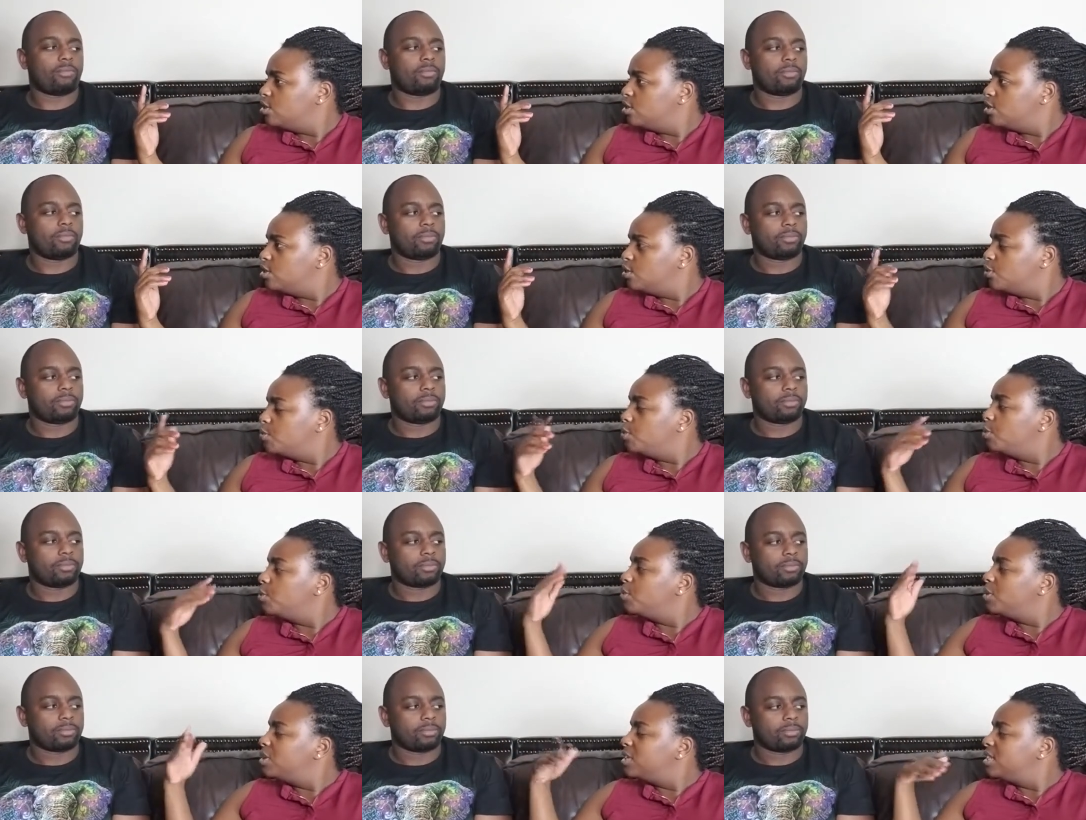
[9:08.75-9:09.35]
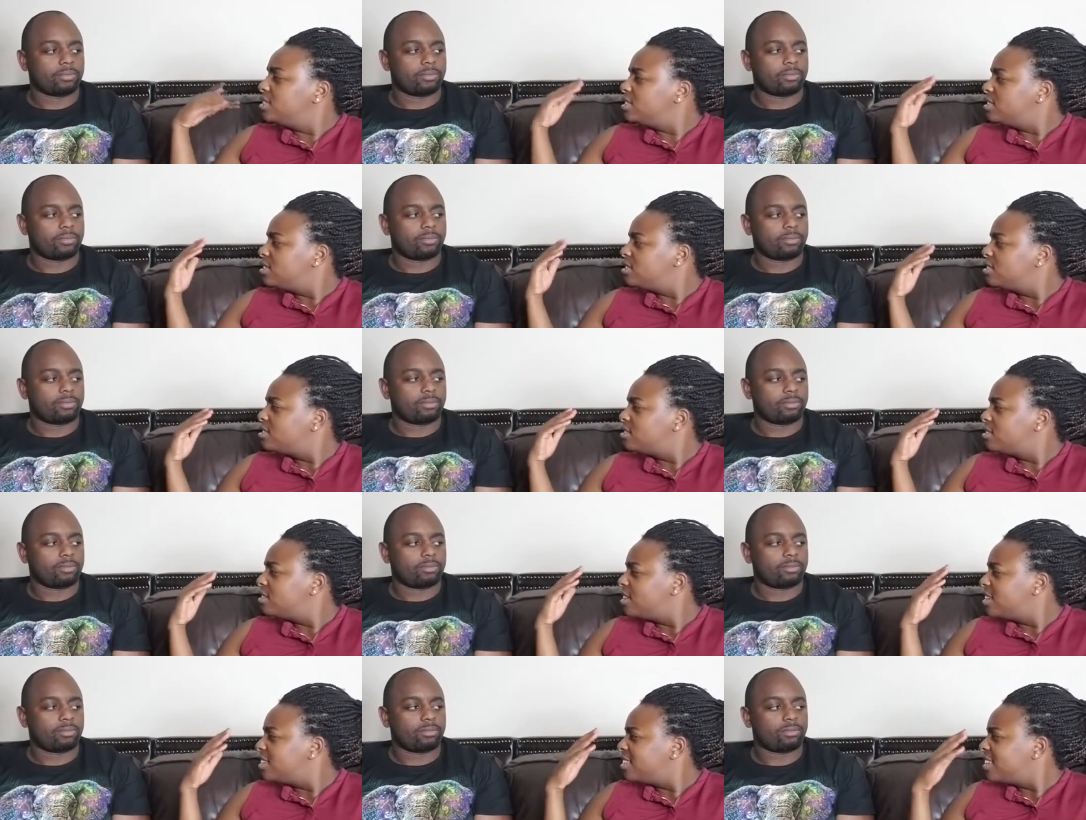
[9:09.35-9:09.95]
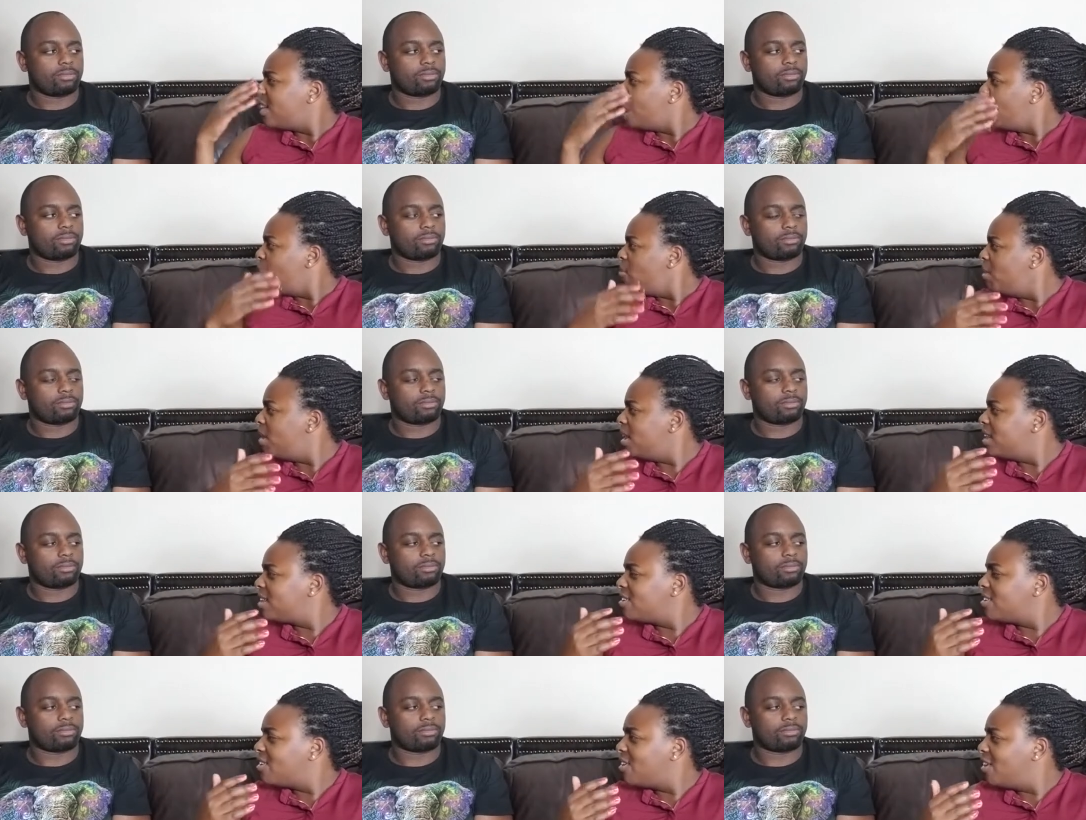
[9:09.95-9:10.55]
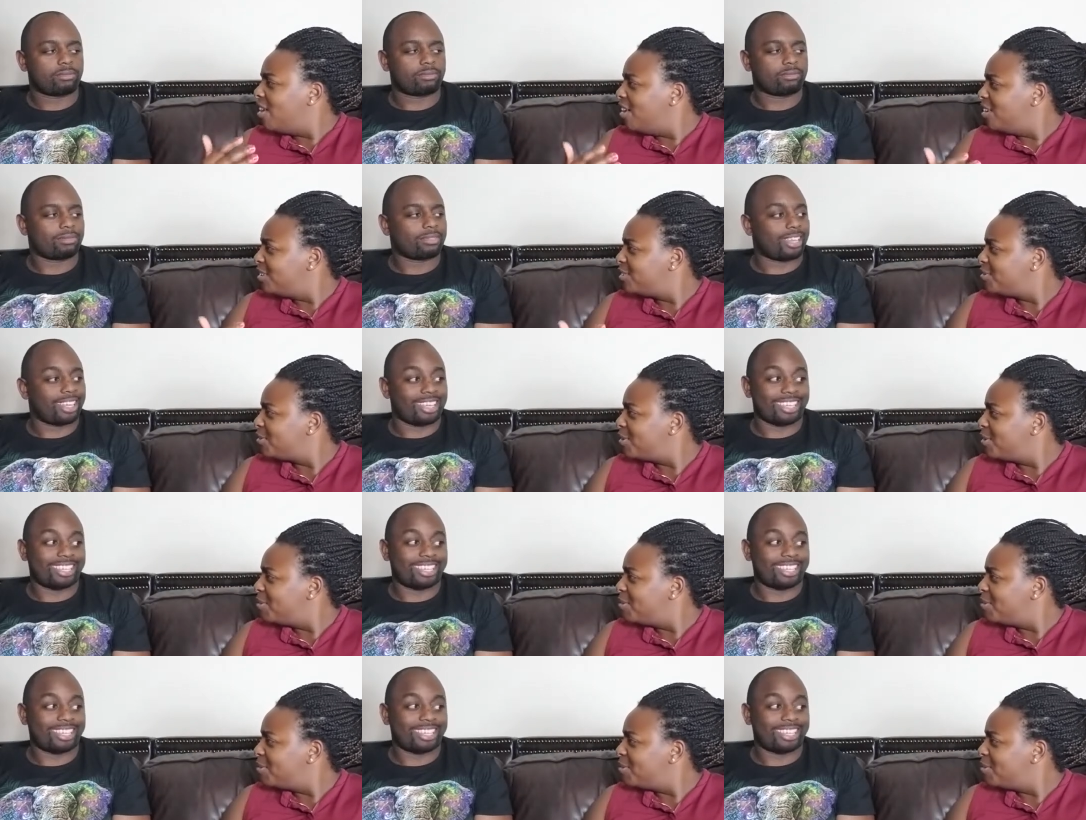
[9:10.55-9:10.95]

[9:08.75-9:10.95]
Speaker 1: we want to just. Oh my gosh, why are